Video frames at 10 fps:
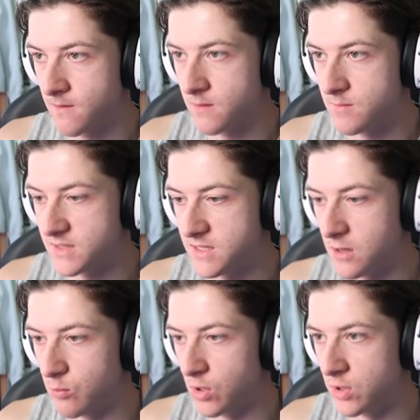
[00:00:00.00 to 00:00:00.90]
Mickey, oh,
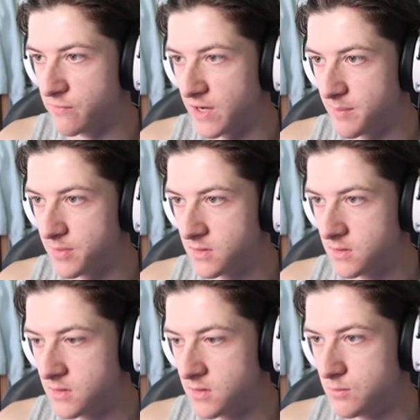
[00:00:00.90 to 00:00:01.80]
what an overlap.
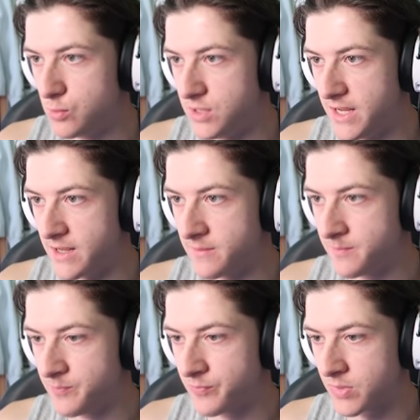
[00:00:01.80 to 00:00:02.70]
Munir,
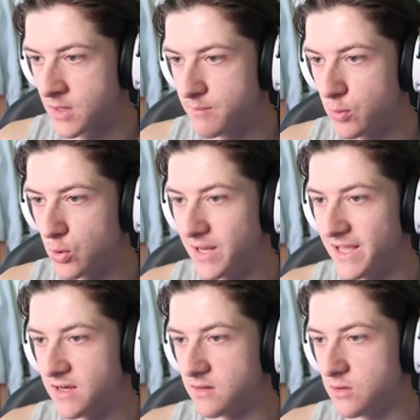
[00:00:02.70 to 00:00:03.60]
Ball in.
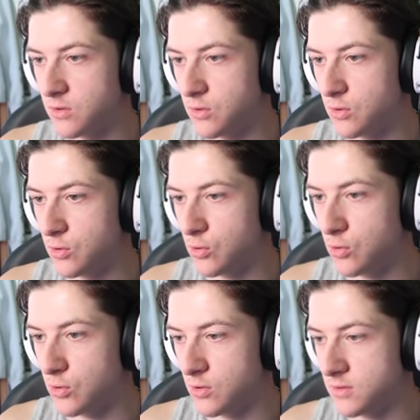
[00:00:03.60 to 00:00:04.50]
Oh.